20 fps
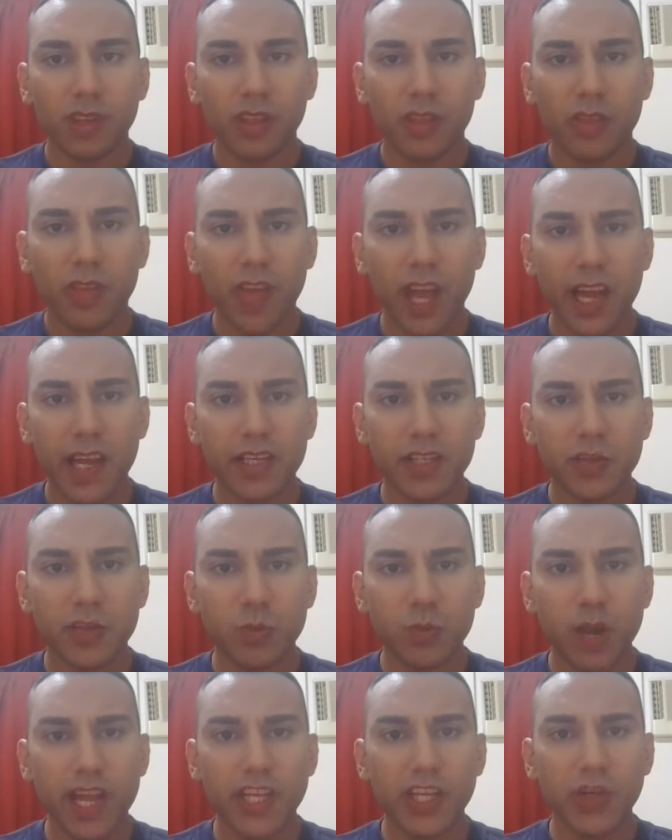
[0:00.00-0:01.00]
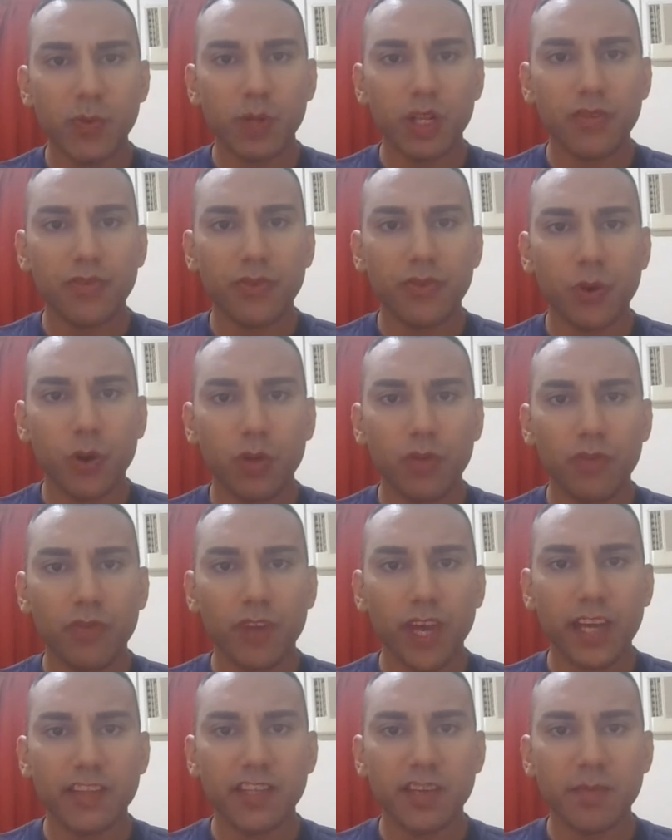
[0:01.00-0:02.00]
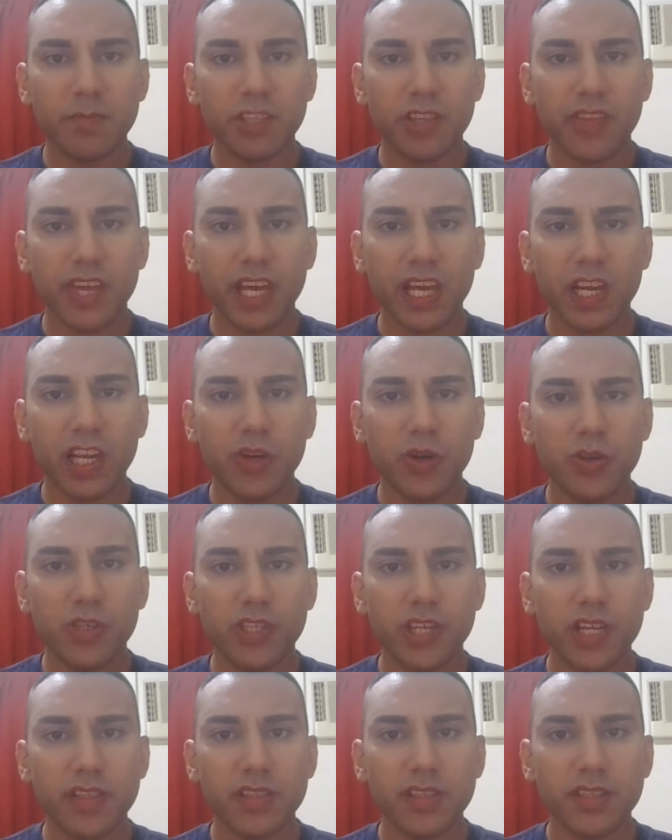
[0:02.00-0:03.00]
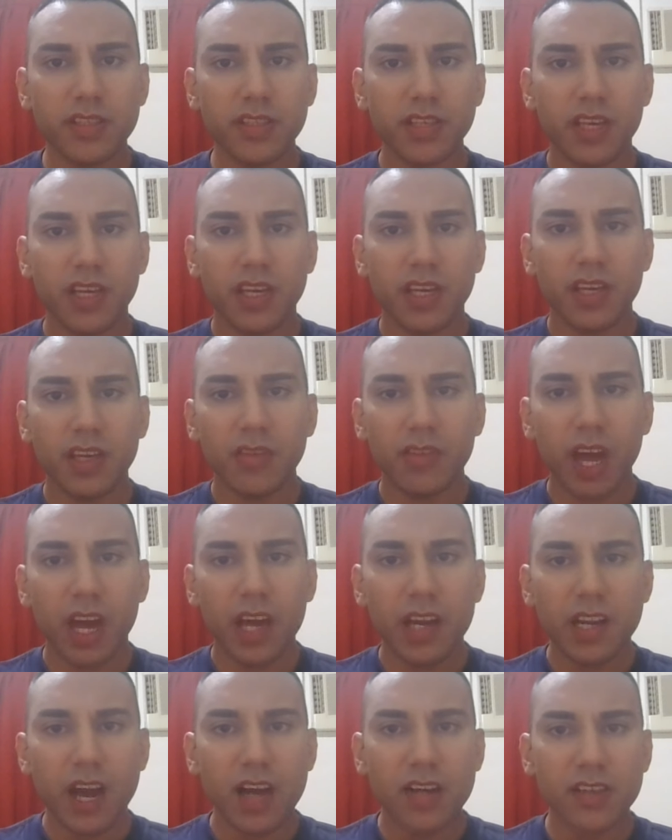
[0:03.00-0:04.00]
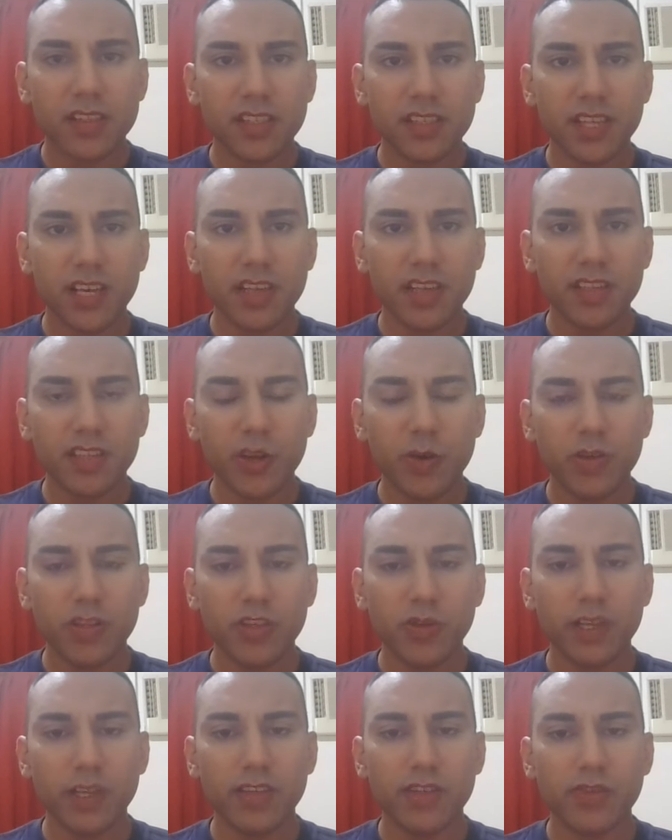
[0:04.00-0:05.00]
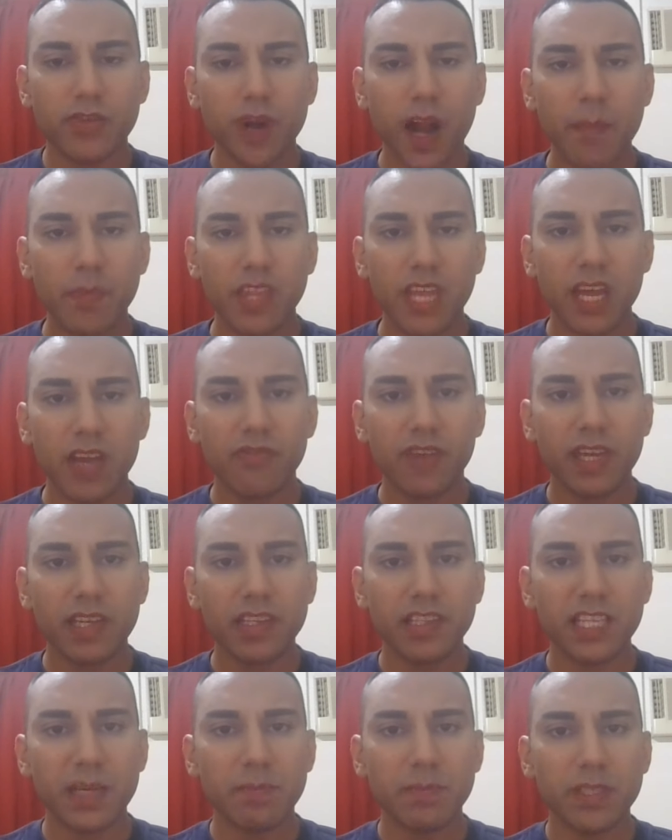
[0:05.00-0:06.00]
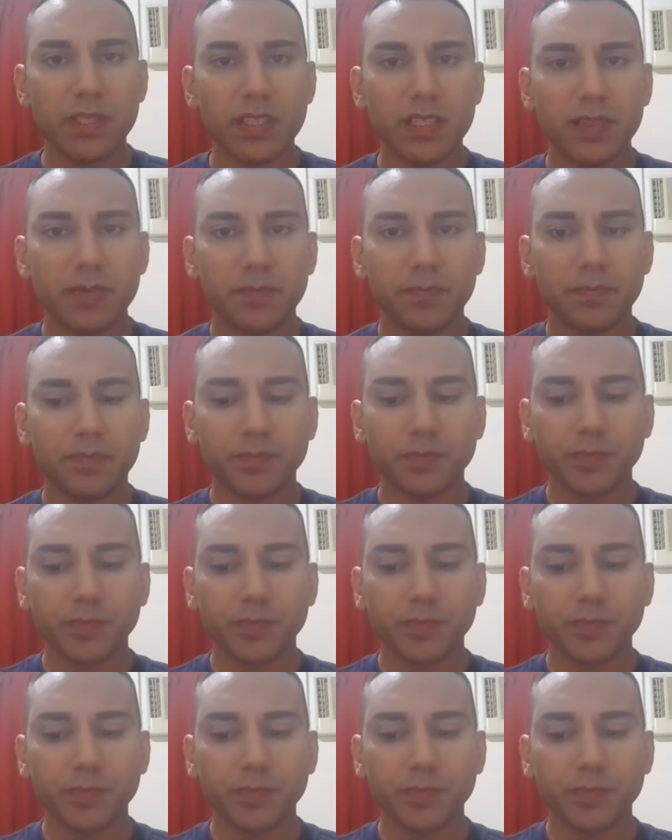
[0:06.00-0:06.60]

That is when you will fall victim to the illusions that narcissists use to entrap their victims.